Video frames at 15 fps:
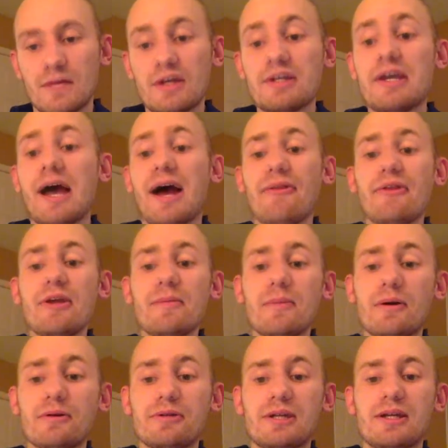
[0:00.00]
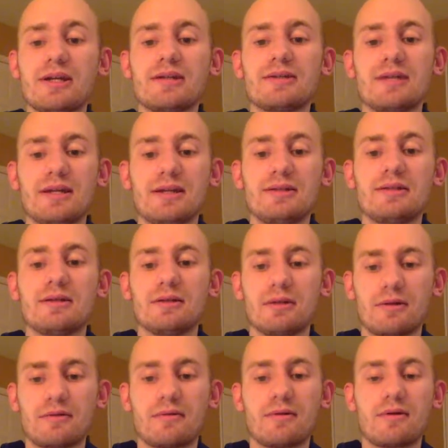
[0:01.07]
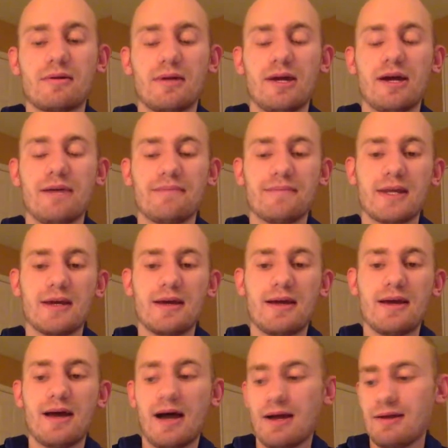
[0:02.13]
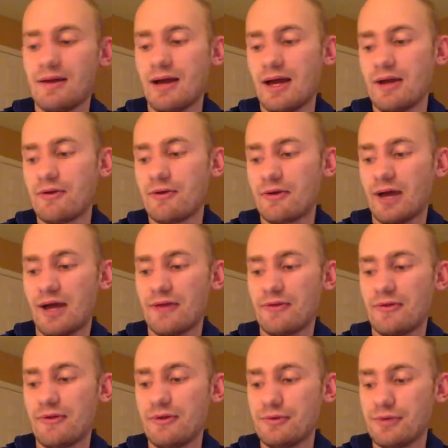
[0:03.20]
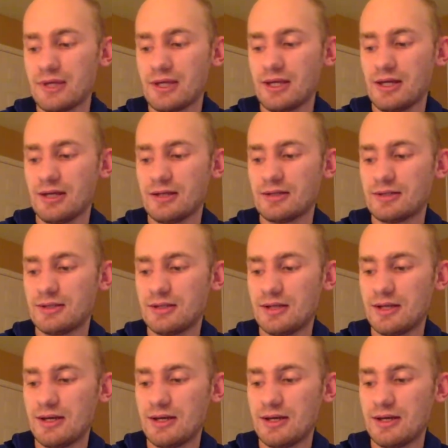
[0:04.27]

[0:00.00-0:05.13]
Yeah, I think Martinez is a look. Yeah, I agree. I do think he is.